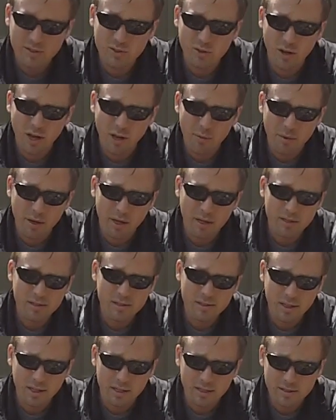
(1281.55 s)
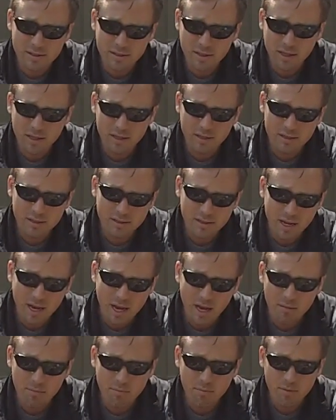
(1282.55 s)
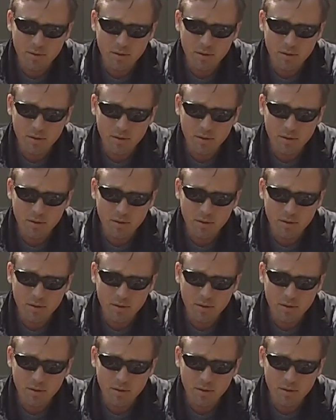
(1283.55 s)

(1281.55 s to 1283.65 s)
So I might say sit, tap,